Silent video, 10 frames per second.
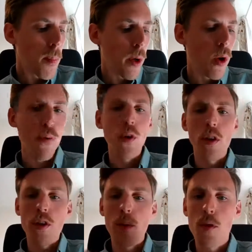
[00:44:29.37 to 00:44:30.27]
But overall,
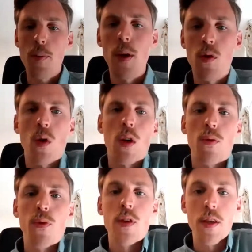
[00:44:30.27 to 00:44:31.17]
there seems to be also a lot
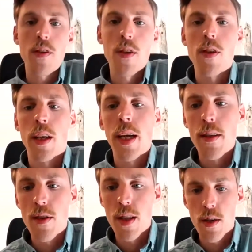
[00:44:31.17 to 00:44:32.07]
of resistance
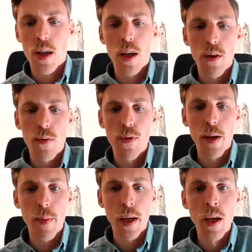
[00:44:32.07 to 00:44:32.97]
against this kind of
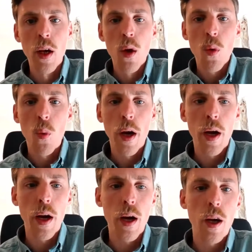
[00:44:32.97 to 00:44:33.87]
framing,
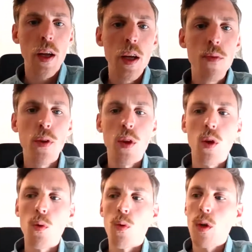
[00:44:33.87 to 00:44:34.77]
where even
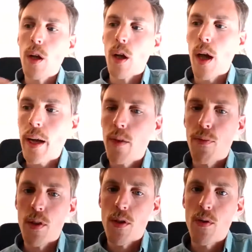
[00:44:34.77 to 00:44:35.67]
though
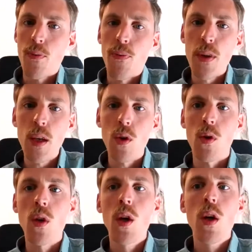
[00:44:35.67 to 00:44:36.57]
activists
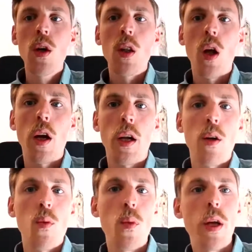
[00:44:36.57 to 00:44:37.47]
feel like
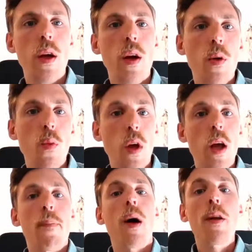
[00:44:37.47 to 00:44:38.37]

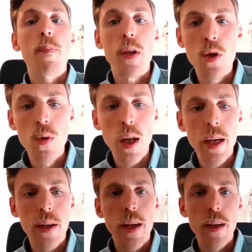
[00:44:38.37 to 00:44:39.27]
it might be too
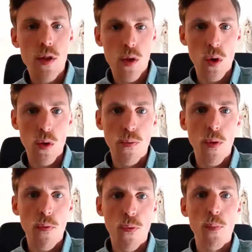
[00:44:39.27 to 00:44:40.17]
late, it's sort of
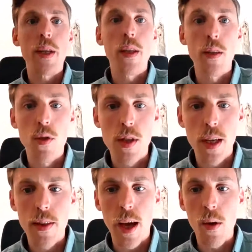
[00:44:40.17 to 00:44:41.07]
forbidden to
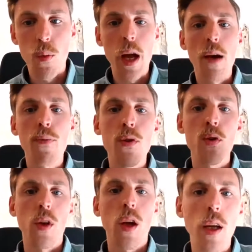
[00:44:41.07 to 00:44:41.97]
say that. We have
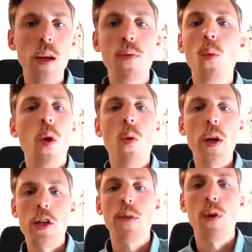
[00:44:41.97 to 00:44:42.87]
to, give
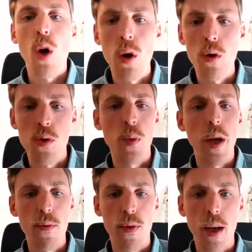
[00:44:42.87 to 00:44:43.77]
whichever odds we
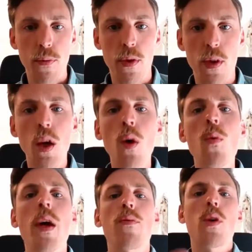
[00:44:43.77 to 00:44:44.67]
have left,
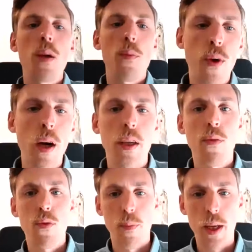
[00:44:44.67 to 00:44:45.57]
we have to keep fighting
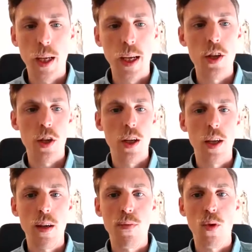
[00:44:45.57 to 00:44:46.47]
for mitigation, and
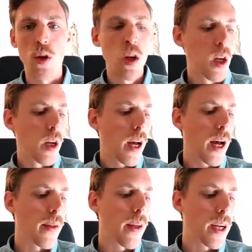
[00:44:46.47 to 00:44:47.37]
therefore
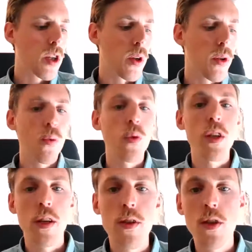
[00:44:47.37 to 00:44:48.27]
they actually
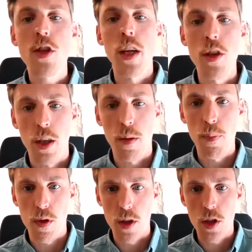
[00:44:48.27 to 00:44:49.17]
resist changing
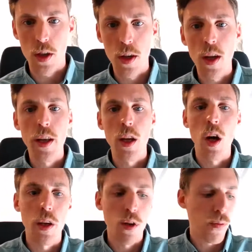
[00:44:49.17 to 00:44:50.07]
position in
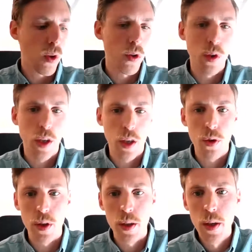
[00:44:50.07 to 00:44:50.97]
light of
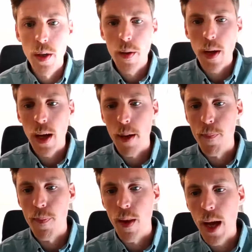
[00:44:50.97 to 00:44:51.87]
contradictory
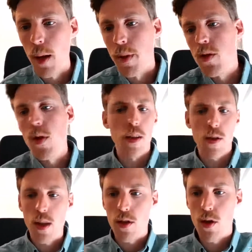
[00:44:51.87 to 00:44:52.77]
elements. So
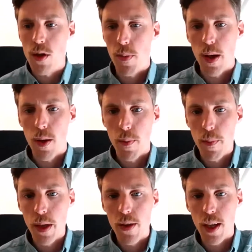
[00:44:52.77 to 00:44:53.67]
that's just my
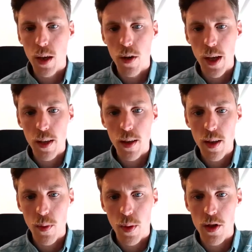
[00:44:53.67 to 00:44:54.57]
take on that
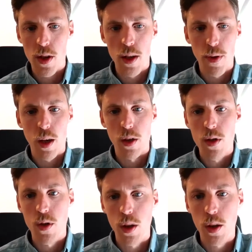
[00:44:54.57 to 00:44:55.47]
question, if I
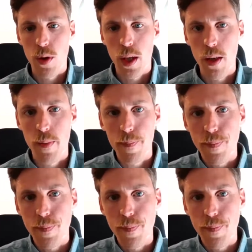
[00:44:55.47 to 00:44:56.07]
understood it correctly.